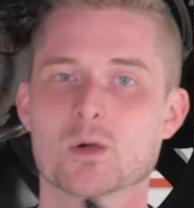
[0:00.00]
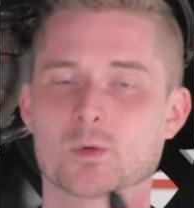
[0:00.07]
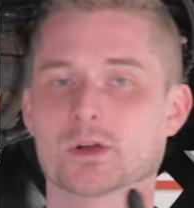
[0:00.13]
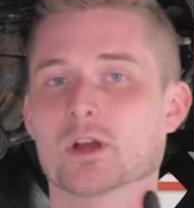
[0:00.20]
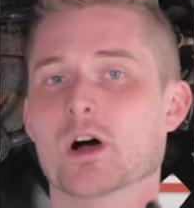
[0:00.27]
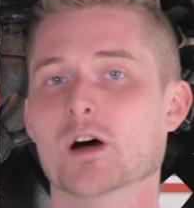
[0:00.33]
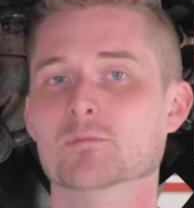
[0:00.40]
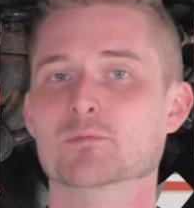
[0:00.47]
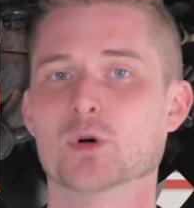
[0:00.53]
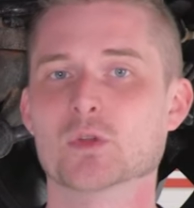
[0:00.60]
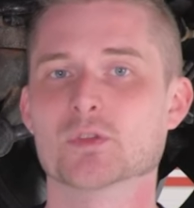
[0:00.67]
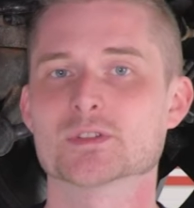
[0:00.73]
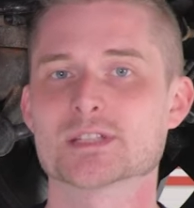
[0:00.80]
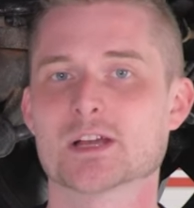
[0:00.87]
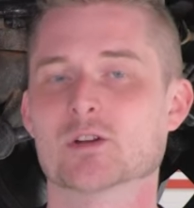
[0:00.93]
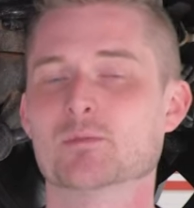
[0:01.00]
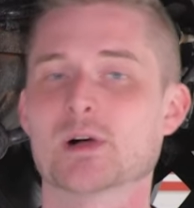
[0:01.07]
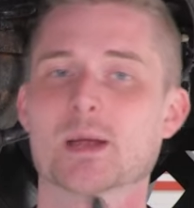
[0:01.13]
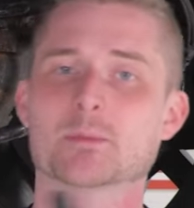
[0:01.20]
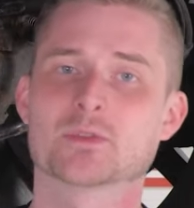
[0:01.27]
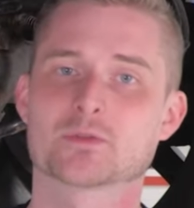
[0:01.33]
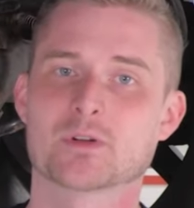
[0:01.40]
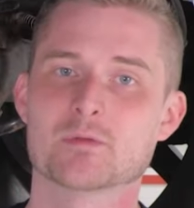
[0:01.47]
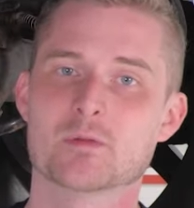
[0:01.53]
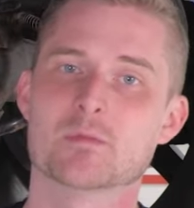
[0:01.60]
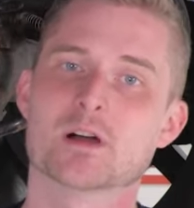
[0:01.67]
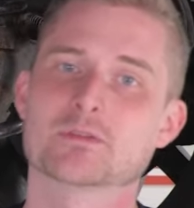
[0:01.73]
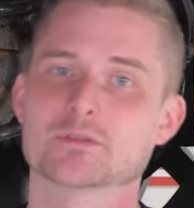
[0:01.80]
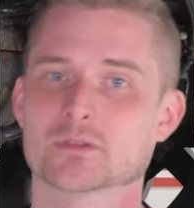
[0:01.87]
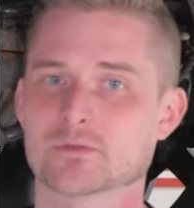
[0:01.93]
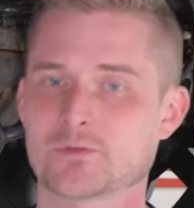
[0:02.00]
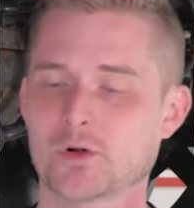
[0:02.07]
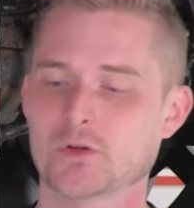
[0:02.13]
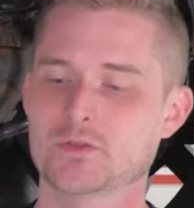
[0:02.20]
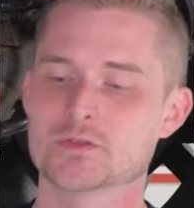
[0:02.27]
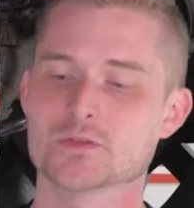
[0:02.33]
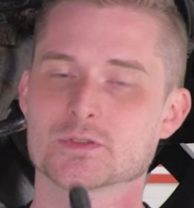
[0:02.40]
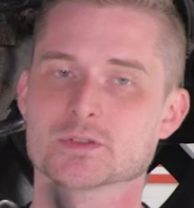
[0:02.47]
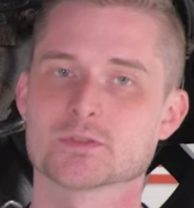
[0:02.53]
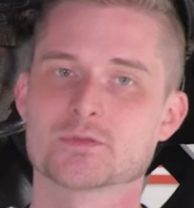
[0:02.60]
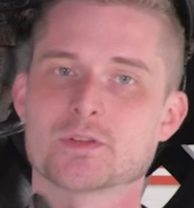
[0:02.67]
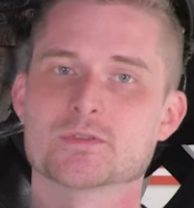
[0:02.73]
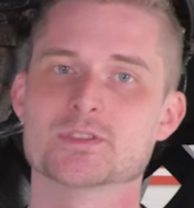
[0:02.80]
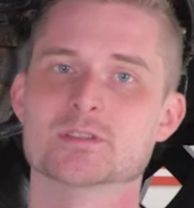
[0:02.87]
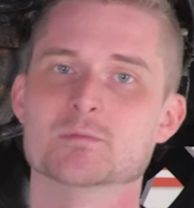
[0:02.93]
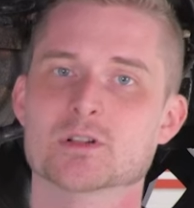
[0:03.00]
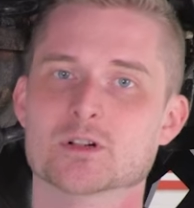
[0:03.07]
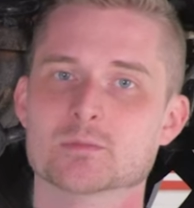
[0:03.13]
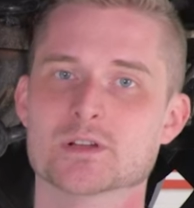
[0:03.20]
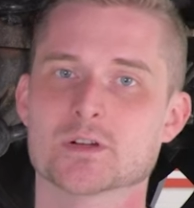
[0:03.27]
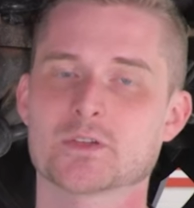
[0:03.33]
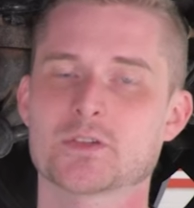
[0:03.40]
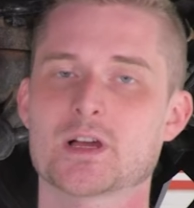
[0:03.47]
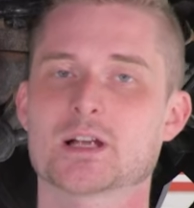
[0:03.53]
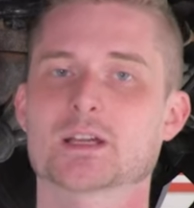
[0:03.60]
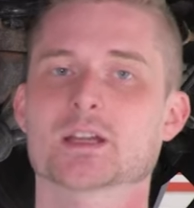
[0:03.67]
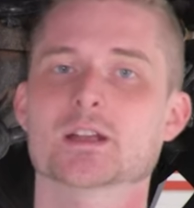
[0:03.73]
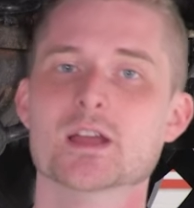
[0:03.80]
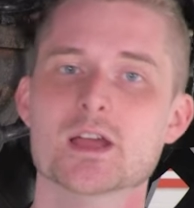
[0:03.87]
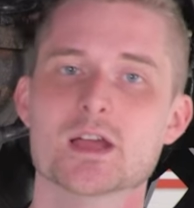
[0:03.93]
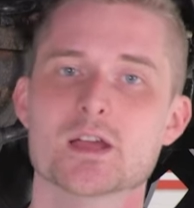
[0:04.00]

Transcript: We're gonna unbolt the tailpipes from the muffler first using a fifteen millimeter socket.